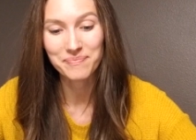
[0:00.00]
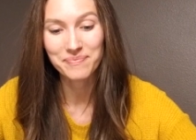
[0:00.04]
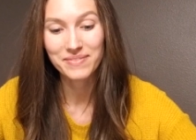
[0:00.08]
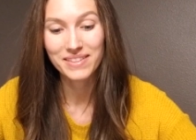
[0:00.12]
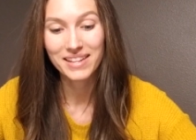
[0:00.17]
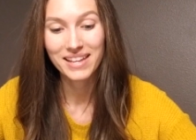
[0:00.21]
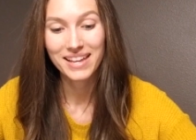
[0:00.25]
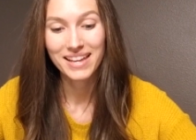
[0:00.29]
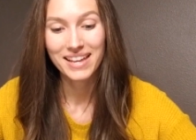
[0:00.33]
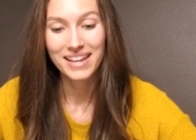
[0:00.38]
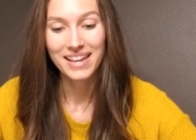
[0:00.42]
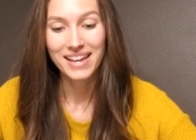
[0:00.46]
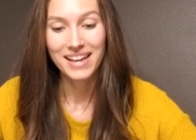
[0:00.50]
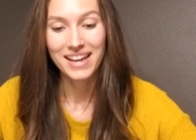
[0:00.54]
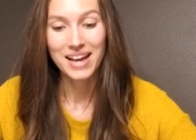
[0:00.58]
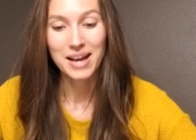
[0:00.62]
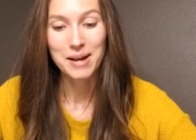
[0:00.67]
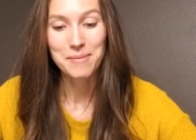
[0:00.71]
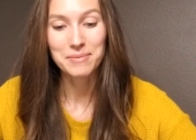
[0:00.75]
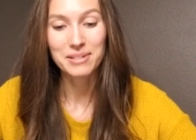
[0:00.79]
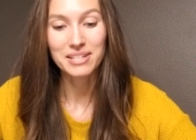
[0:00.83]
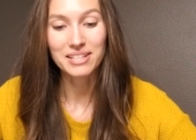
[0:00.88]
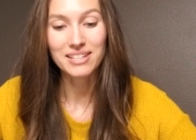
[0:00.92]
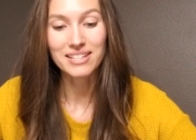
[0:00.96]

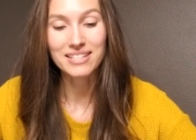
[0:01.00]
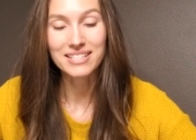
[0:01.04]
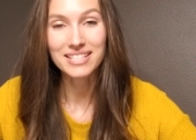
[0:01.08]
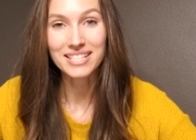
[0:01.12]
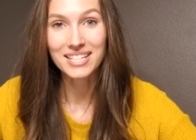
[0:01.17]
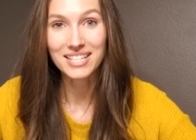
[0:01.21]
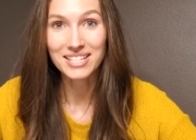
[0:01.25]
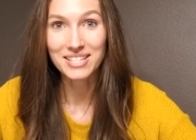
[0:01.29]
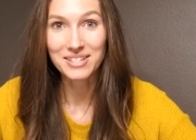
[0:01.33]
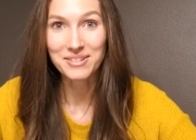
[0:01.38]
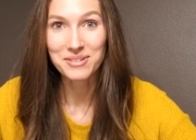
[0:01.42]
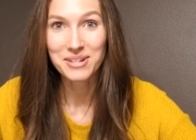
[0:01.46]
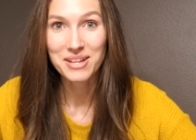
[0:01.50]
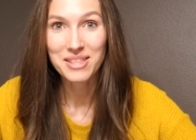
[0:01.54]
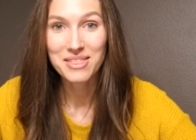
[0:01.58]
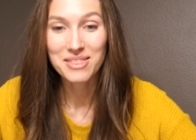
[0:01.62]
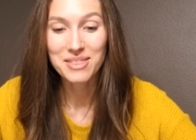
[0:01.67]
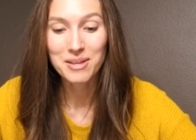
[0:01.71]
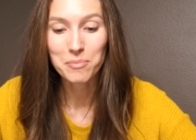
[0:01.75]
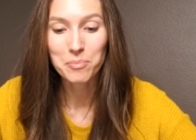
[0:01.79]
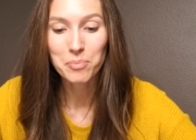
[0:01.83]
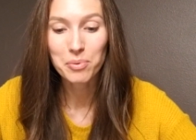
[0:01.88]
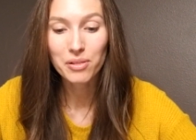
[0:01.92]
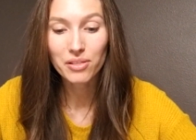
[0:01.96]
I'm going to continue.
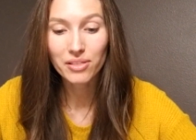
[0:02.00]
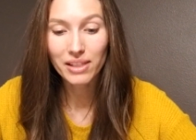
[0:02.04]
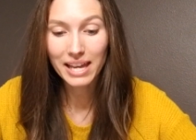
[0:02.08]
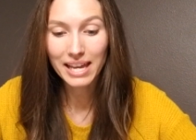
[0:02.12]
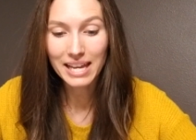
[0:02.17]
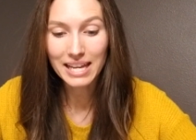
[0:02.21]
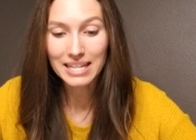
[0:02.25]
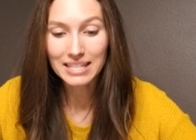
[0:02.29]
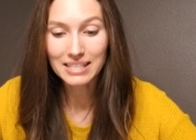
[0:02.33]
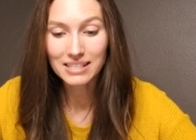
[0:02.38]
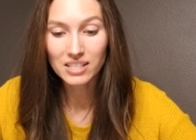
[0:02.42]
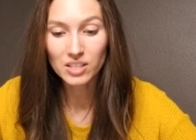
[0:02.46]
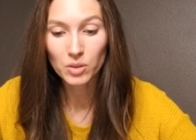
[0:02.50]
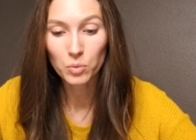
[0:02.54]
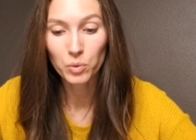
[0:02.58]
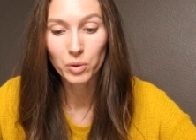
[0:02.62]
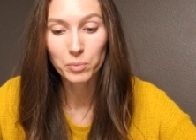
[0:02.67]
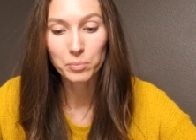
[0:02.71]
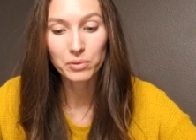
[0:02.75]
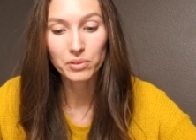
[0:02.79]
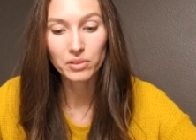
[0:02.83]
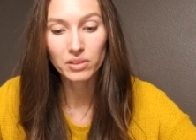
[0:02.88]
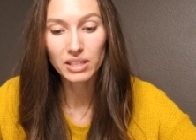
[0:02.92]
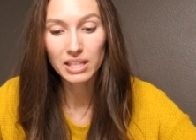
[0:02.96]
The plates were
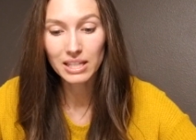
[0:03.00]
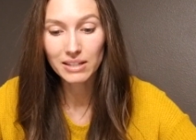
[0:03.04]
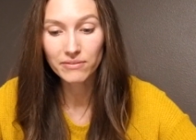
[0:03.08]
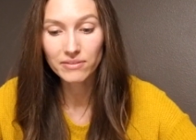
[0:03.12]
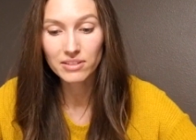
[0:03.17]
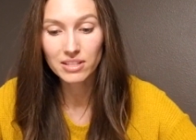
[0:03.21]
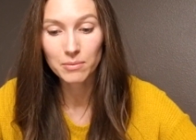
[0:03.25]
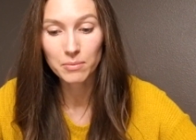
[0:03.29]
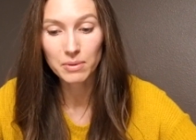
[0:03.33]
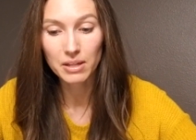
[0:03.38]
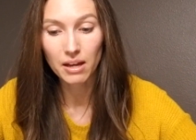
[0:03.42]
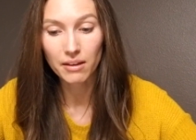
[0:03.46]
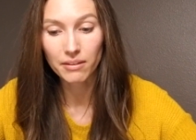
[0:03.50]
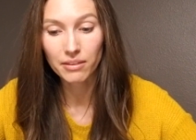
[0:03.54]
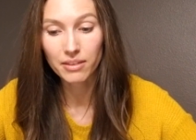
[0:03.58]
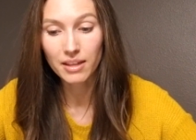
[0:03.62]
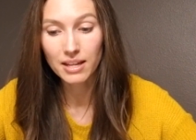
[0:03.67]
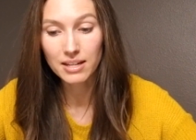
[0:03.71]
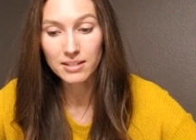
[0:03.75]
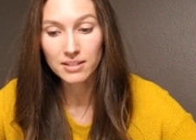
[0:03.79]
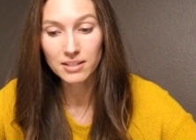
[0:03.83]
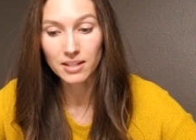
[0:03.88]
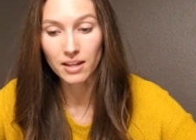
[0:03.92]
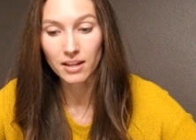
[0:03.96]
believed to be
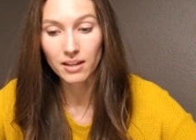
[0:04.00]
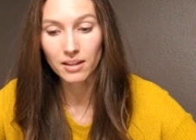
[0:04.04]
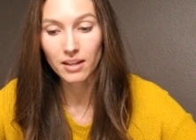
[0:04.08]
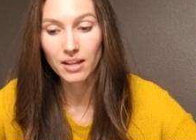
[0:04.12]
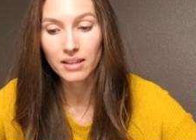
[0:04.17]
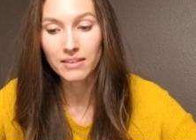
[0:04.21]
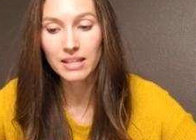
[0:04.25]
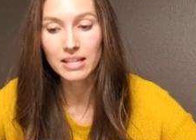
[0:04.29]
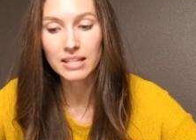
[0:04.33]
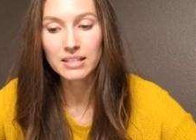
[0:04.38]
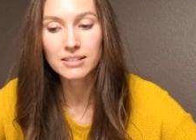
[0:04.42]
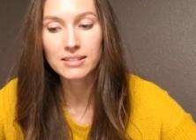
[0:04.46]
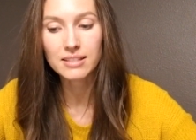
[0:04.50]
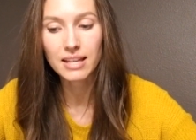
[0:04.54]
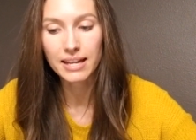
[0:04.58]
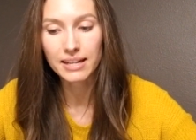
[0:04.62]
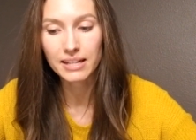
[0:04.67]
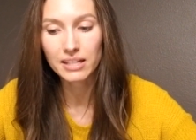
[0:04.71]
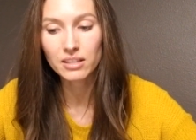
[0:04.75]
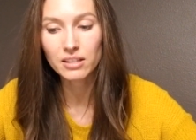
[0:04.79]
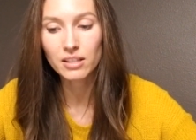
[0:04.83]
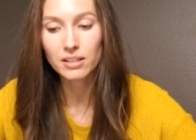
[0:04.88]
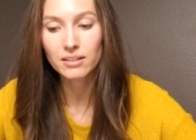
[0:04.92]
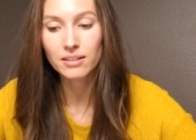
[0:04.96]
authentic, and they
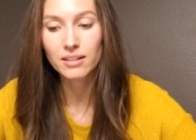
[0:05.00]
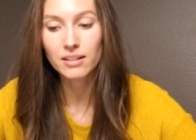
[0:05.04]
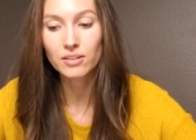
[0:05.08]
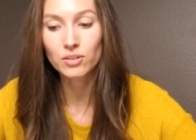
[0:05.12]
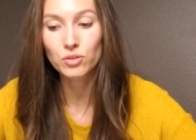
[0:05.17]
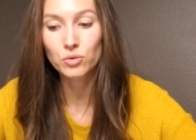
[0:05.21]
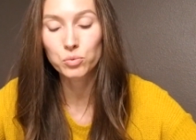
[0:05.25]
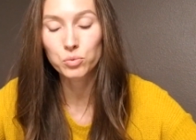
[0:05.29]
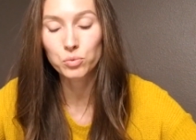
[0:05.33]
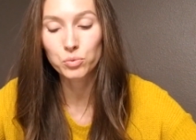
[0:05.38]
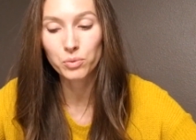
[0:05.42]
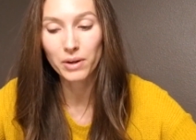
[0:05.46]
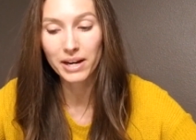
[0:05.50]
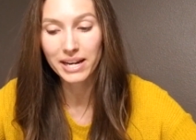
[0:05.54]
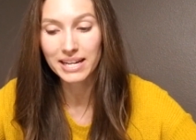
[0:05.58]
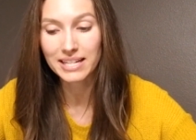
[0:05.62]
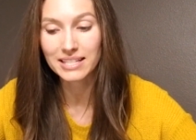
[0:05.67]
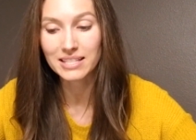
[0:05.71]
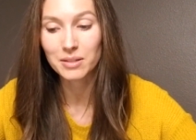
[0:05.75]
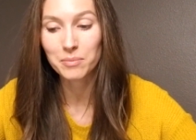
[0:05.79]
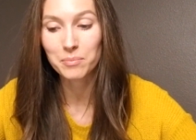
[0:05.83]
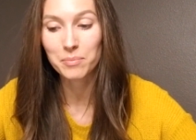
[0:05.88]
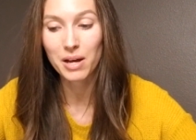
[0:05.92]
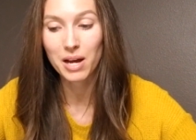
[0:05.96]
excited
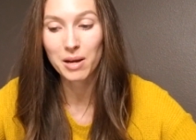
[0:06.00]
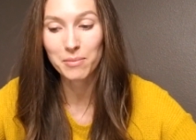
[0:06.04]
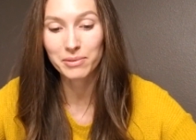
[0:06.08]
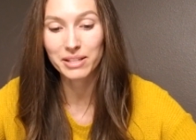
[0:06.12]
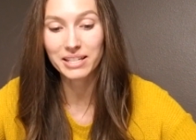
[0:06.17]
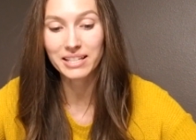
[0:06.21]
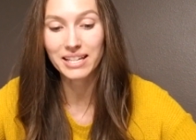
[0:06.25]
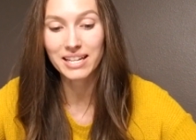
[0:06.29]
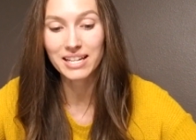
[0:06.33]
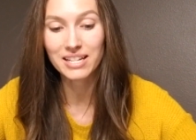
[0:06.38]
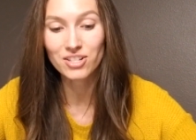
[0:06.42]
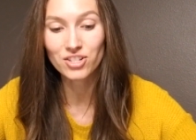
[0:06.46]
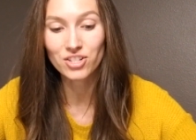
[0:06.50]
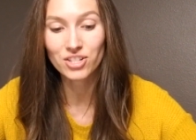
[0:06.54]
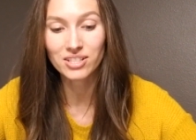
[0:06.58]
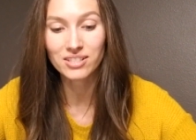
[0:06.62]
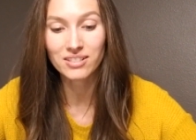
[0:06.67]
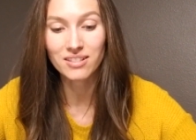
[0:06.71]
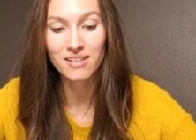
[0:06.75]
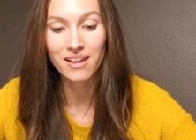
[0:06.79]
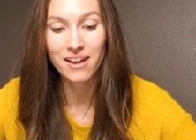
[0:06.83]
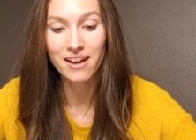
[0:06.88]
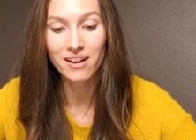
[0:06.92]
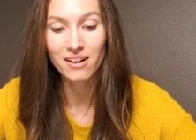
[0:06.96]
great public interest
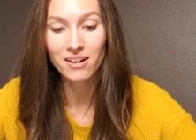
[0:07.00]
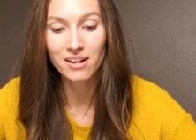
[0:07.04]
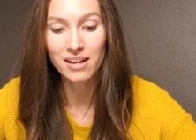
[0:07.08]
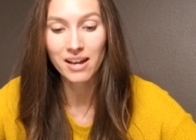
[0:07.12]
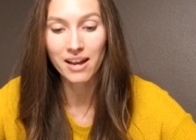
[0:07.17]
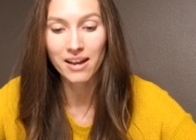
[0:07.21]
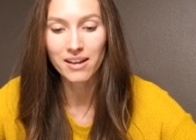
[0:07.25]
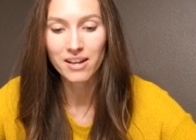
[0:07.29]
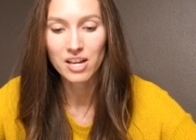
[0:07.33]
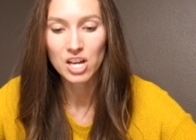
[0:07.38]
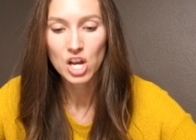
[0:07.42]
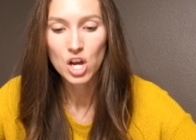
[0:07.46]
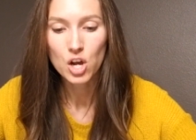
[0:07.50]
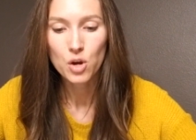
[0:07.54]
in the area.